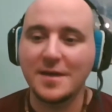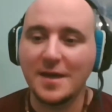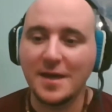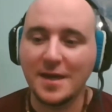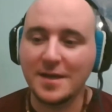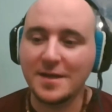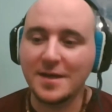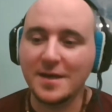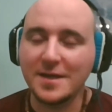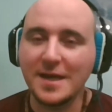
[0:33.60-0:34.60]
And
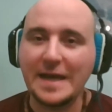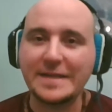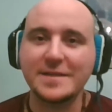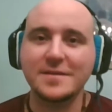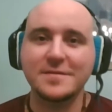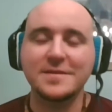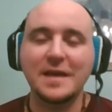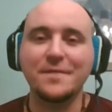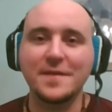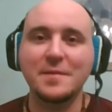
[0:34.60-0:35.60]
yeah, it's
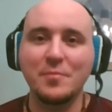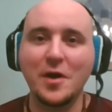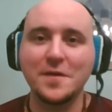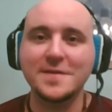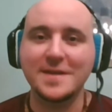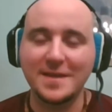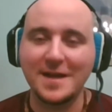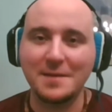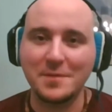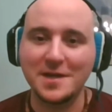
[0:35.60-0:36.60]
definitely ballsy
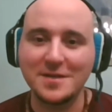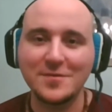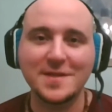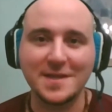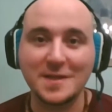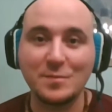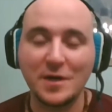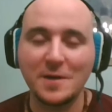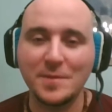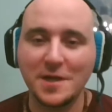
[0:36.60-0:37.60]
that I'm going to do this
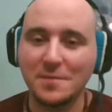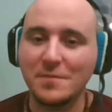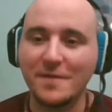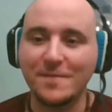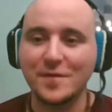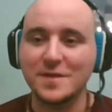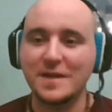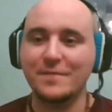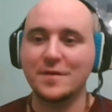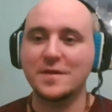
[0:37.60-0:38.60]
experiment on my first
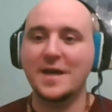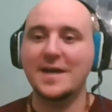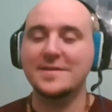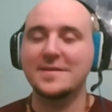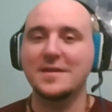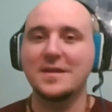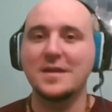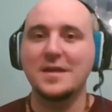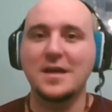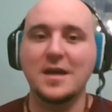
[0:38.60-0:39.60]
ever class.
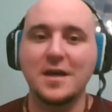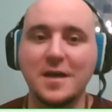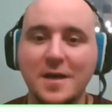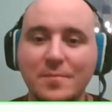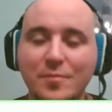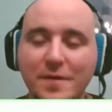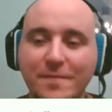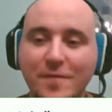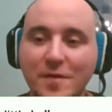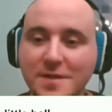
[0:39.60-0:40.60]
But
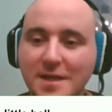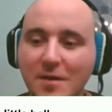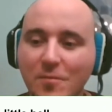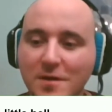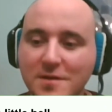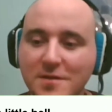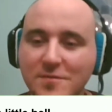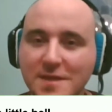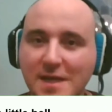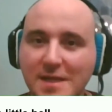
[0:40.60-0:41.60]
first, I want to
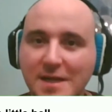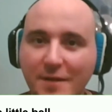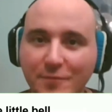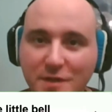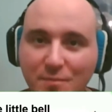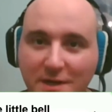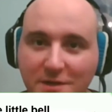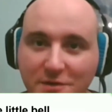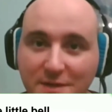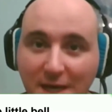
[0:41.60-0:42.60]
say that I respect
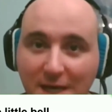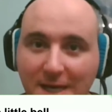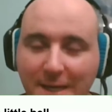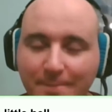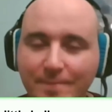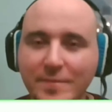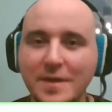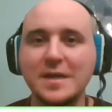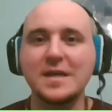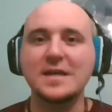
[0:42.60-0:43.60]
your time.
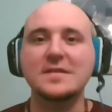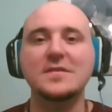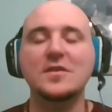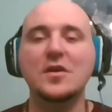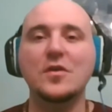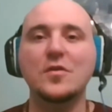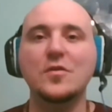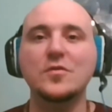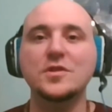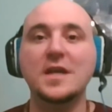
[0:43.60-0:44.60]
And
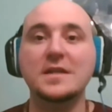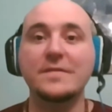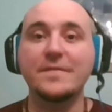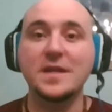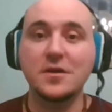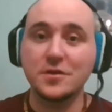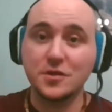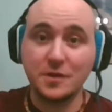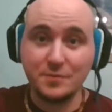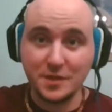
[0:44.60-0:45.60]
so check the video
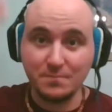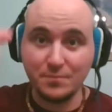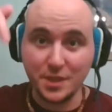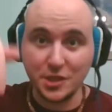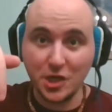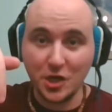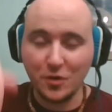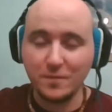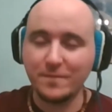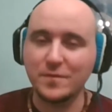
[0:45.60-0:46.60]
description
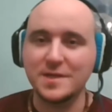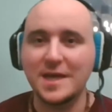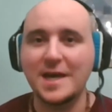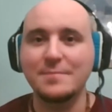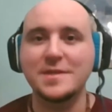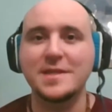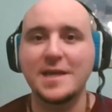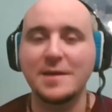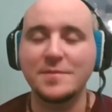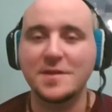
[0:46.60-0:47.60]
below for
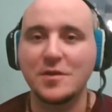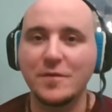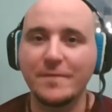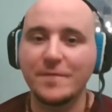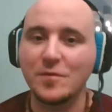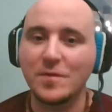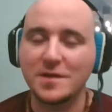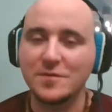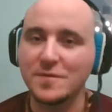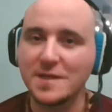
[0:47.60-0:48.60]
timestamps. So if you
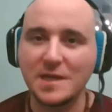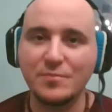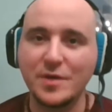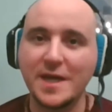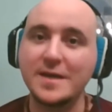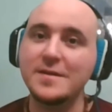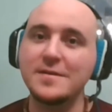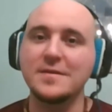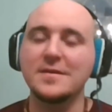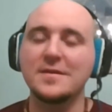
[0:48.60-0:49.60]
want to skip ahead
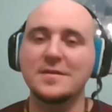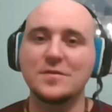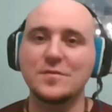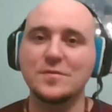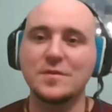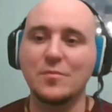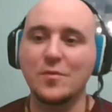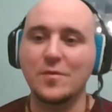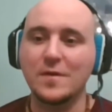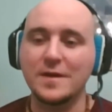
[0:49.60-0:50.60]
to the
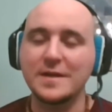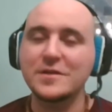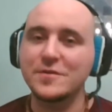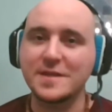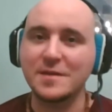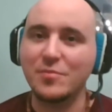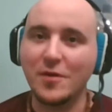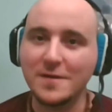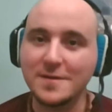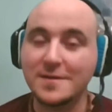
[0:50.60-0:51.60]
more interesting
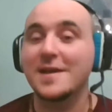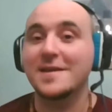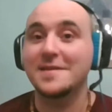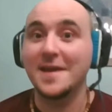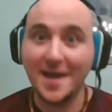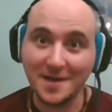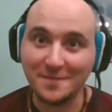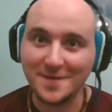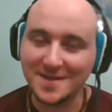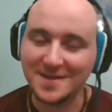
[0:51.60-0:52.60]
parts, like the end
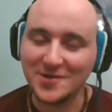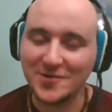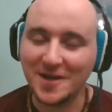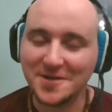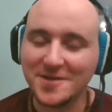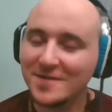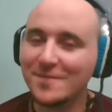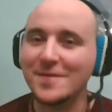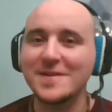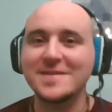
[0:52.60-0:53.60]
of this introduction,
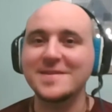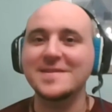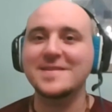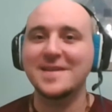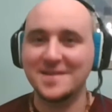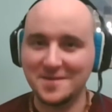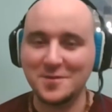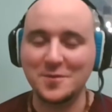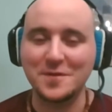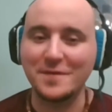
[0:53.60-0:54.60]
for instance, that's
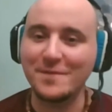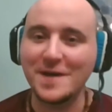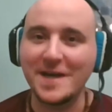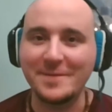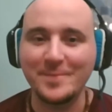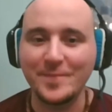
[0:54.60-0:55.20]
totally fine.